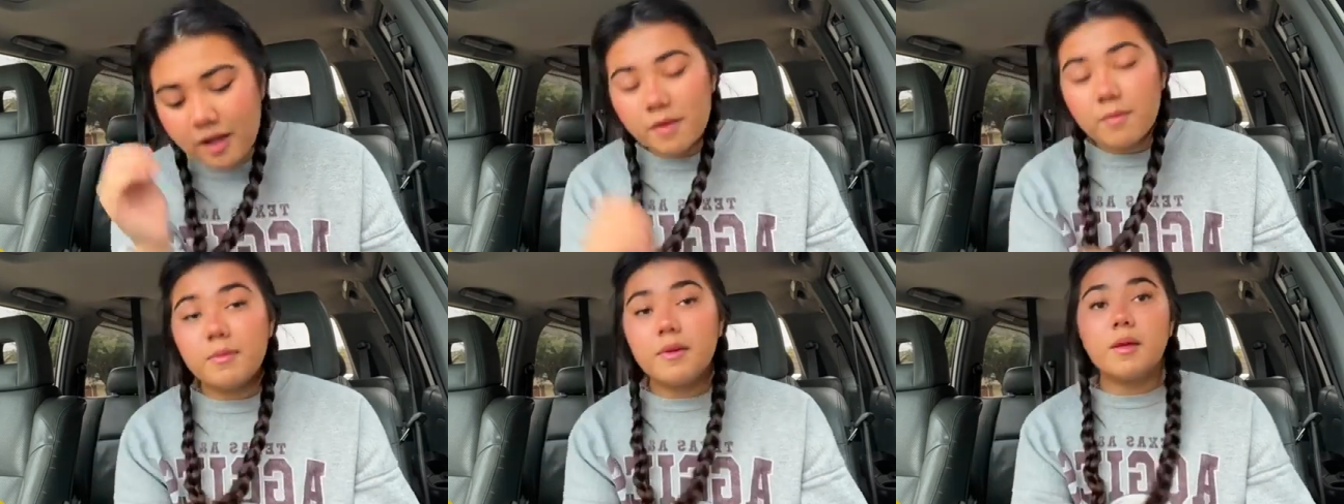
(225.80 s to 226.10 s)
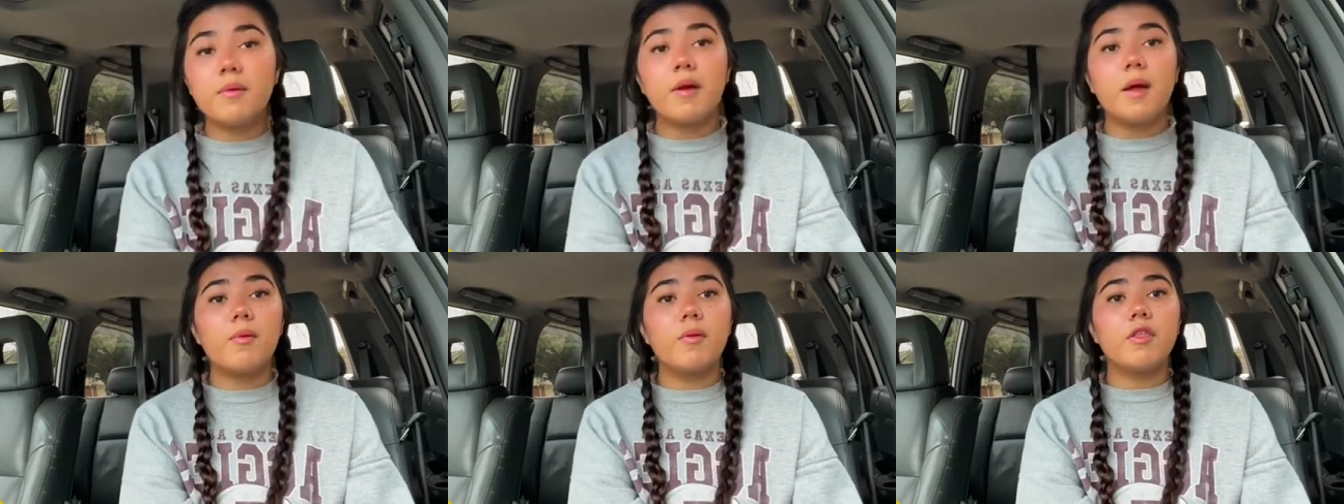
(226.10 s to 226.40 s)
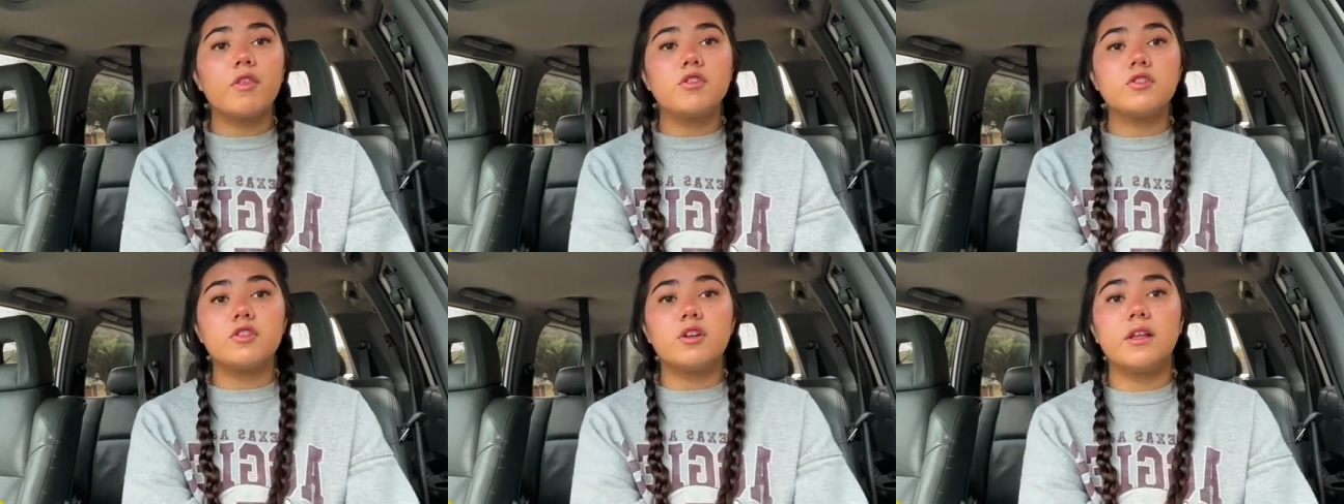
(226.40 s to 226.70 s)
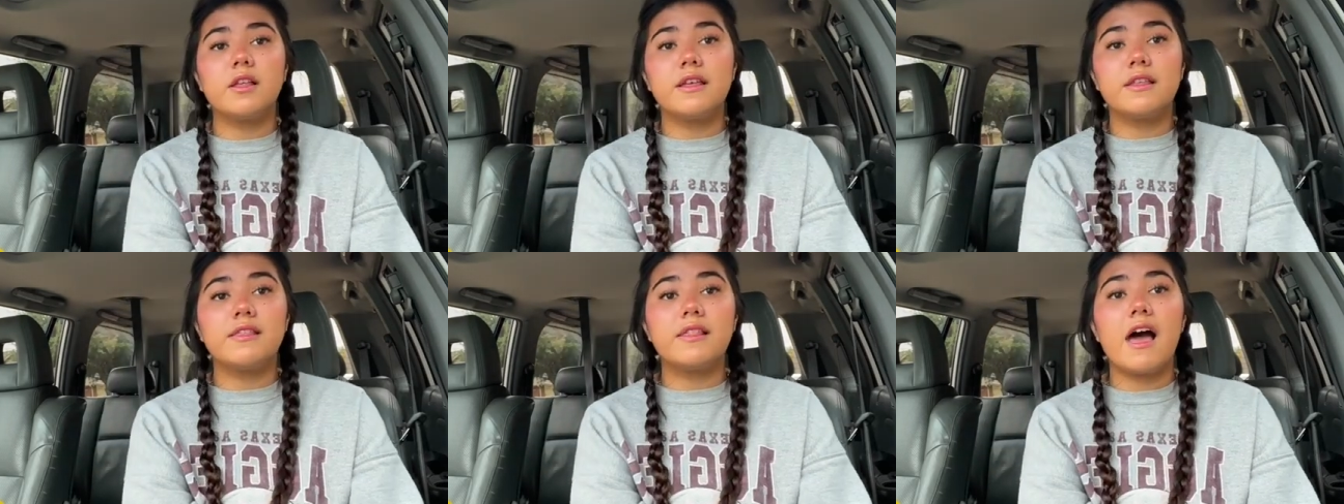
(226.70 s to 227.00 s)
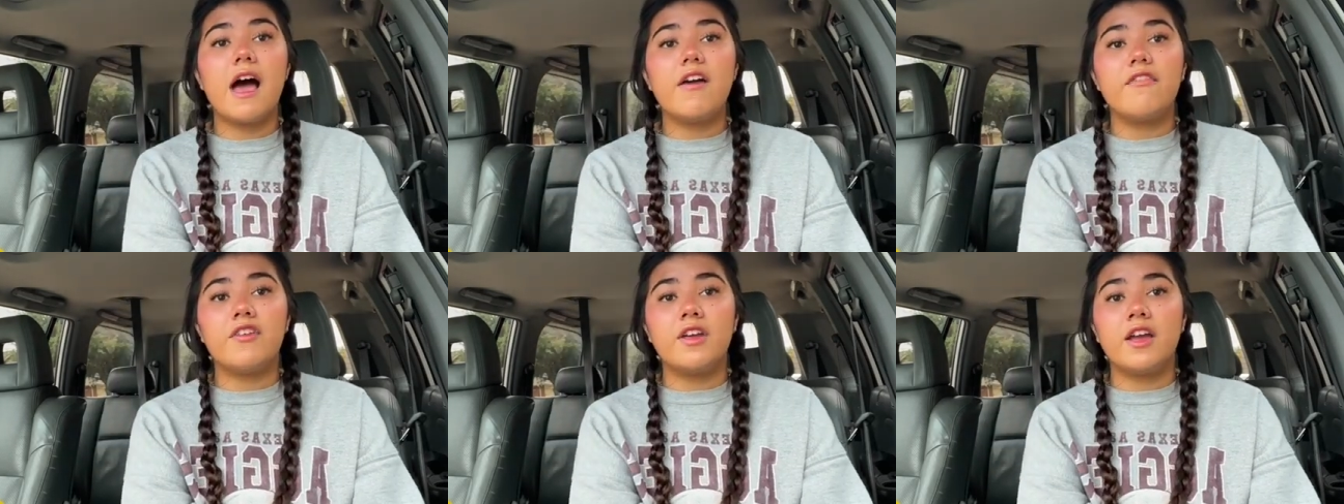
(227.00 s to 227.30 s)
Me and my brother start like
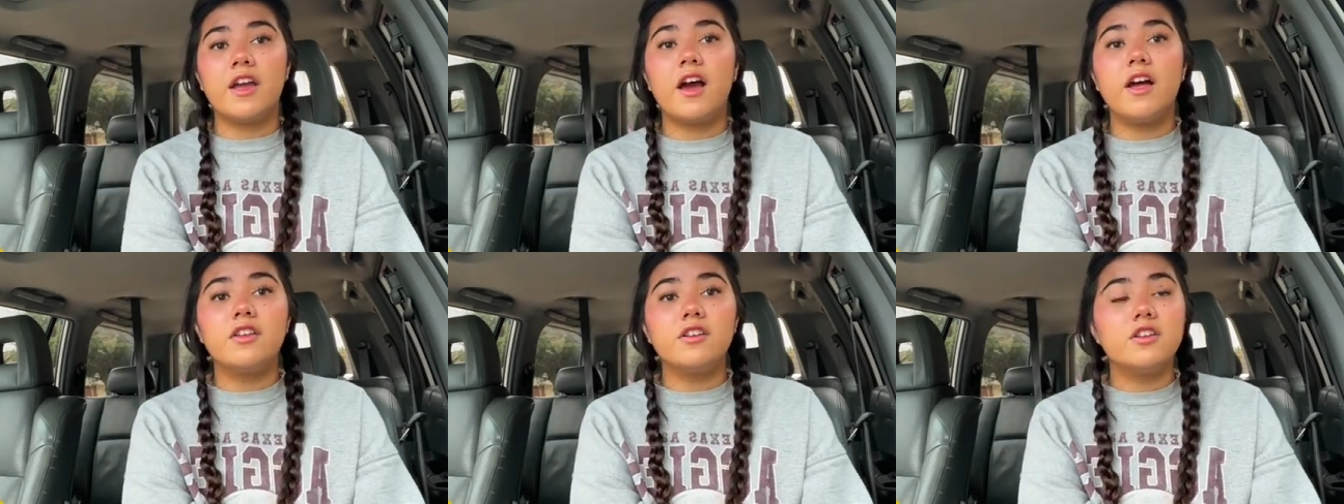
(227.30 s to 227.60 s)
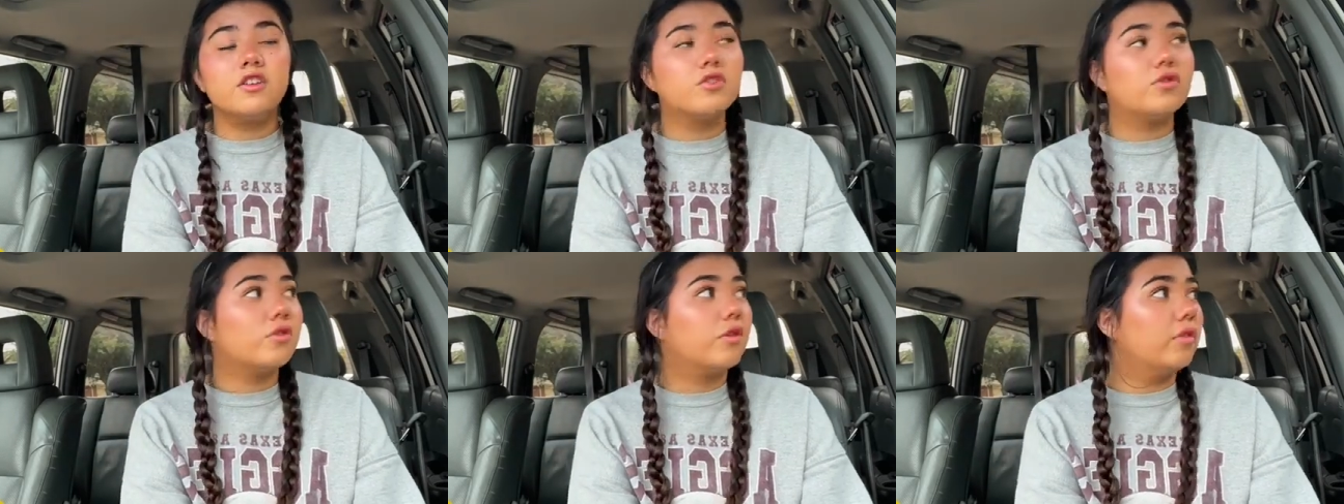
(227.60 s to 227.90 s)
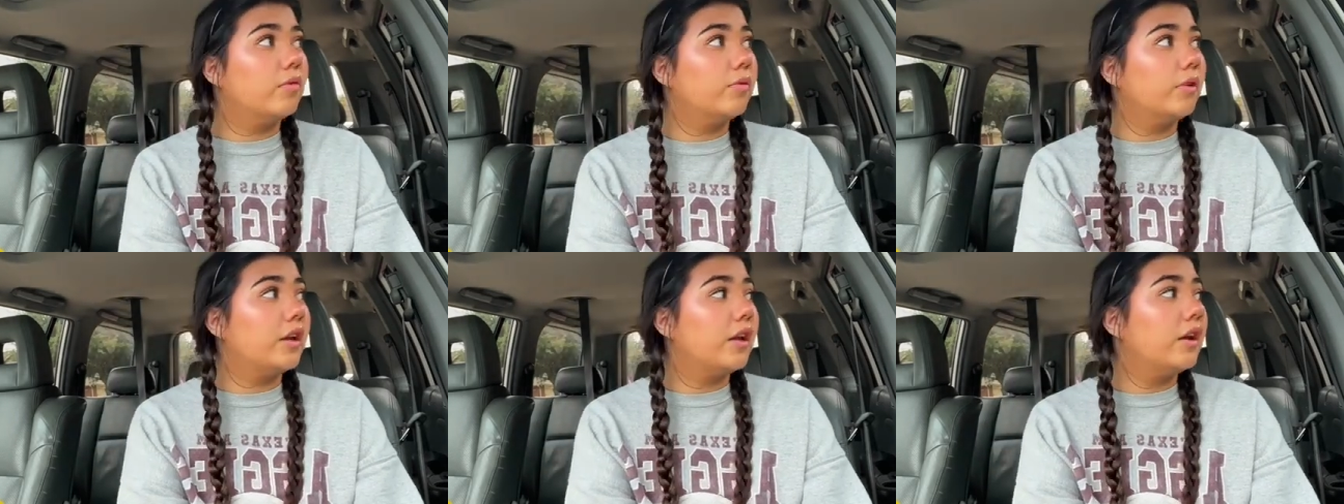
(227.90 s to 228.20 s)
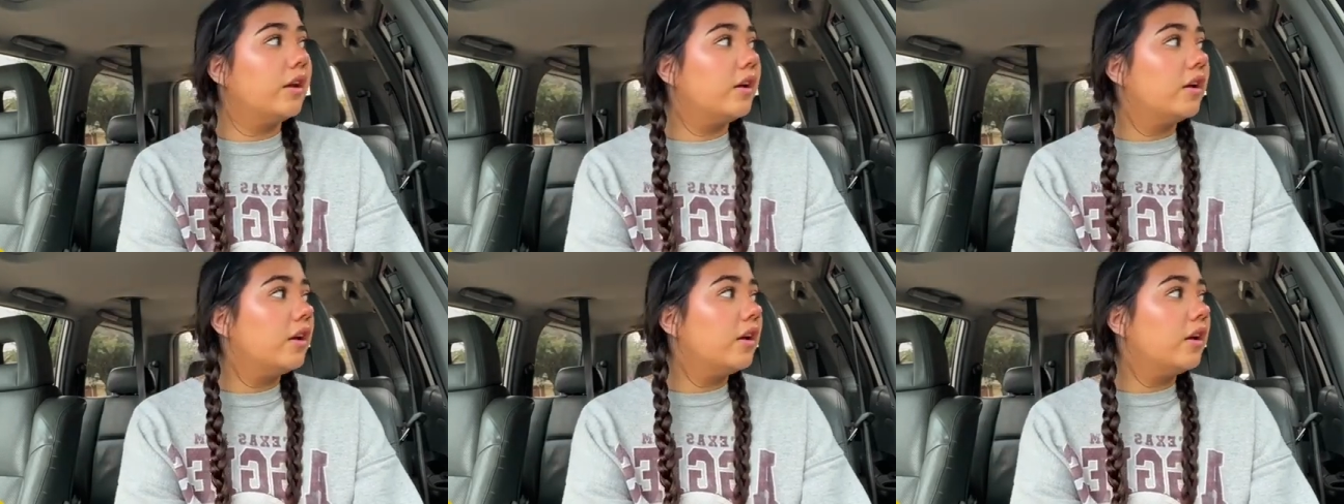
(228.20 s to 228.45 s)
laughing uncontrollably.